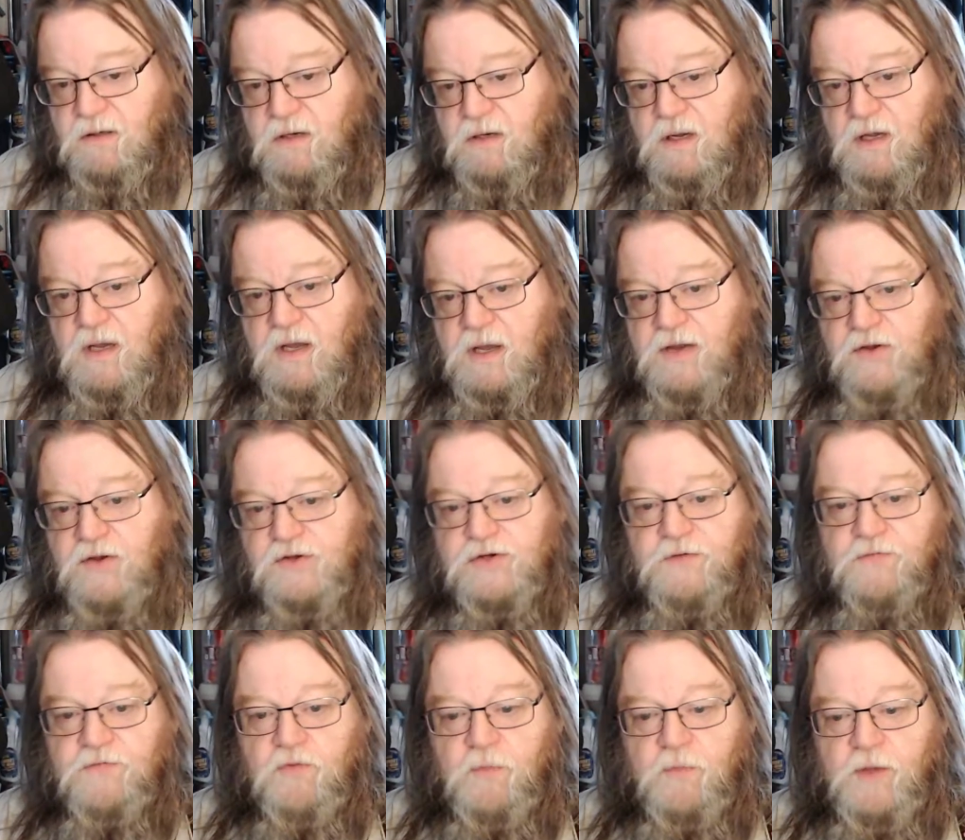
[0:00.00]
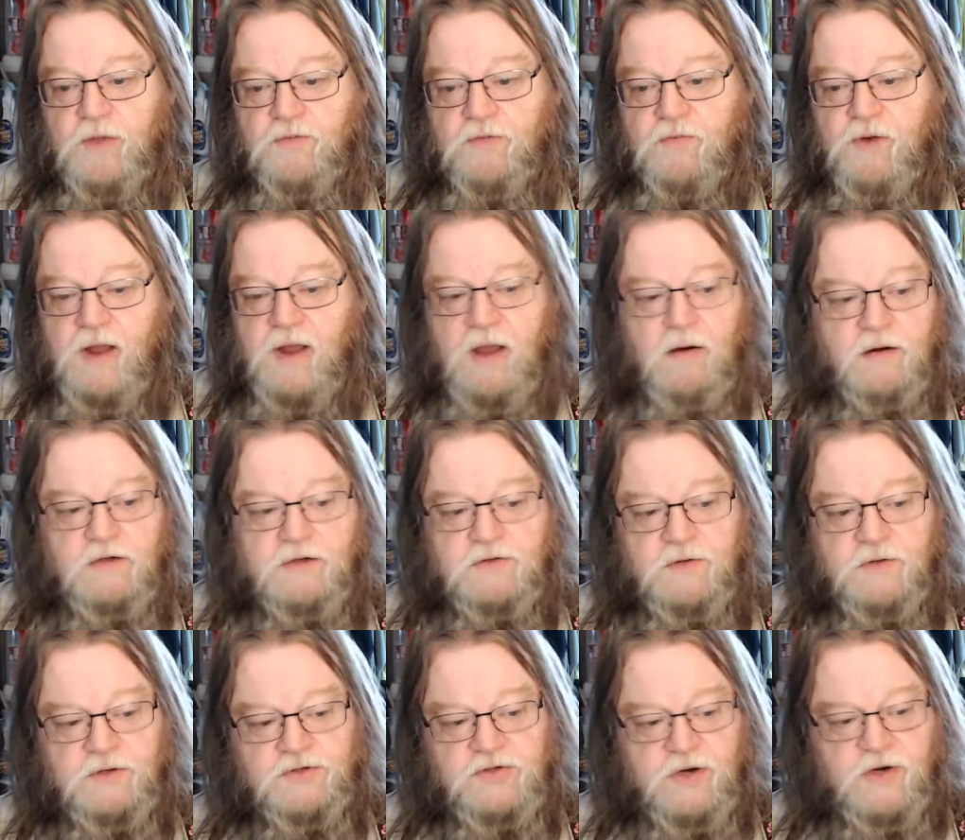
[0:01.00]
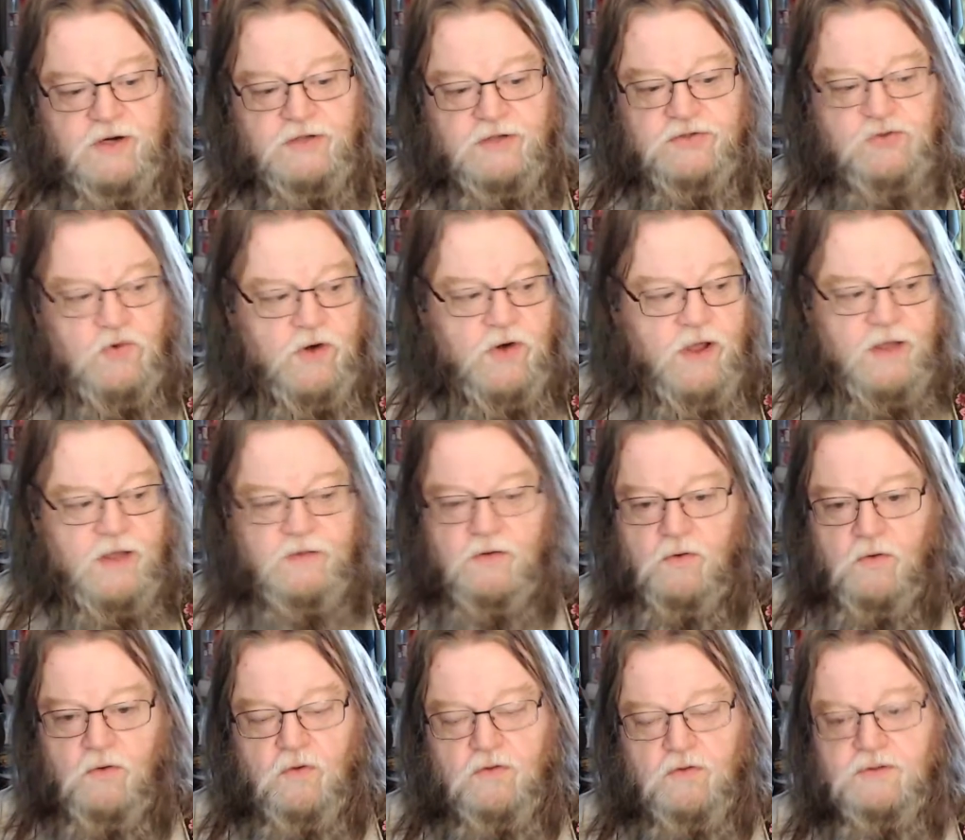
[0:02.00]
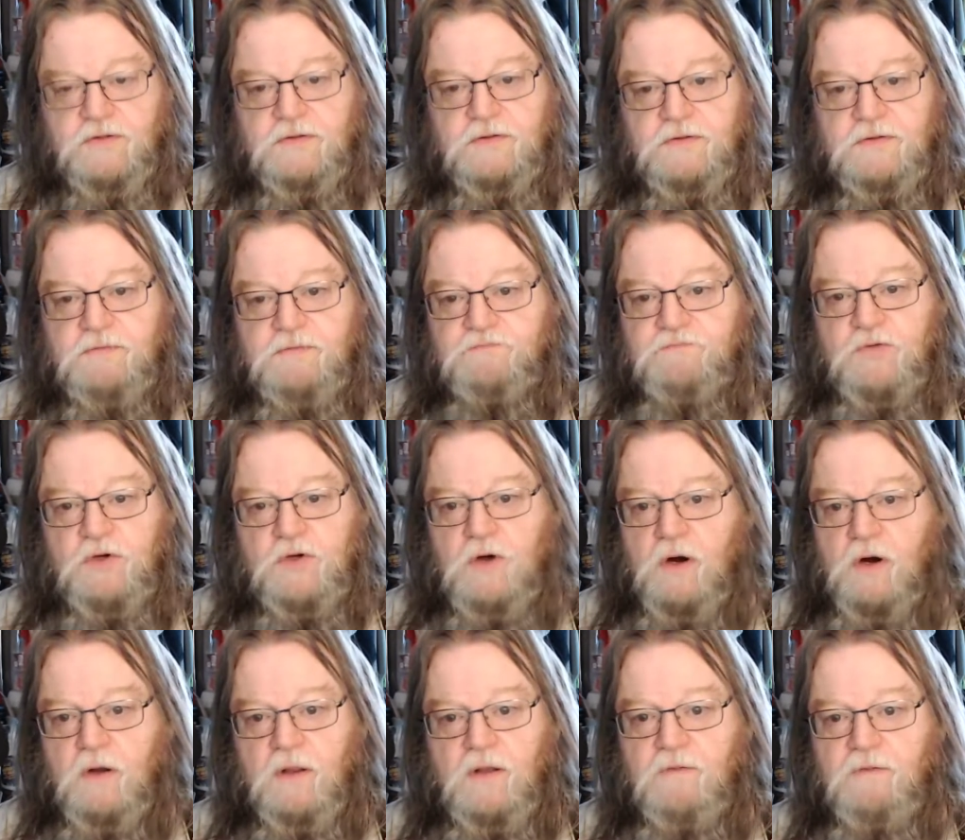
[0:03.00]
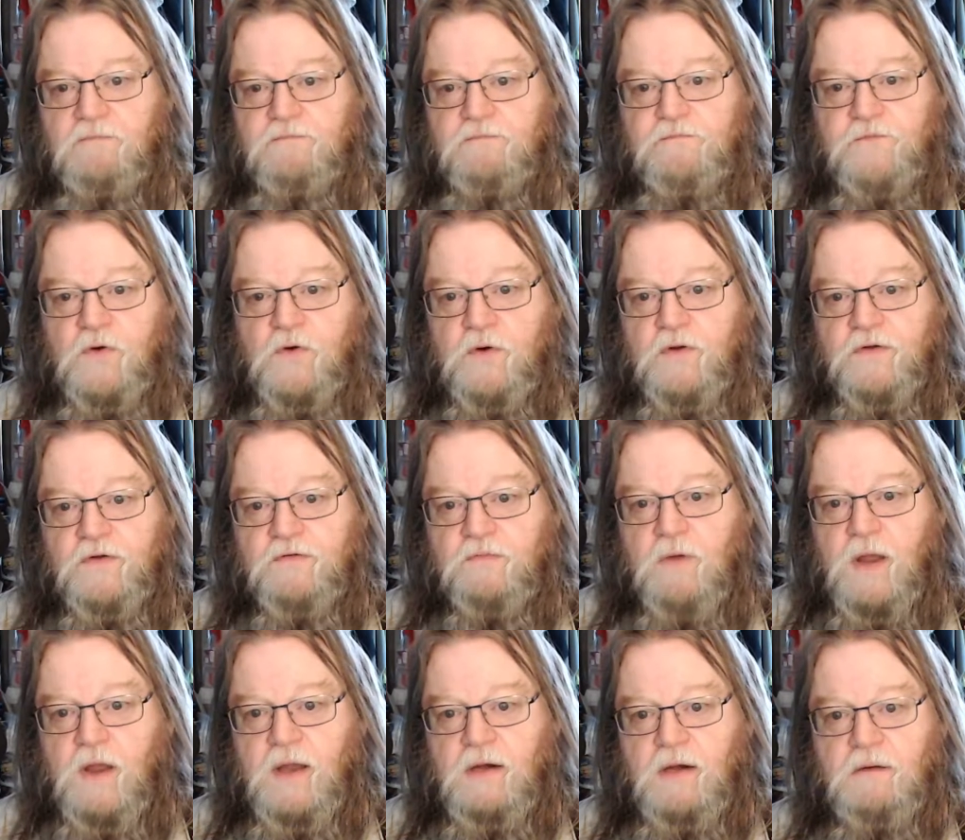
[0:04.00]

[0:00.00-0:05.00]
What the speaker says: I used it for about 3 hours when I was trying to sort out the whole Scarlett Focusrite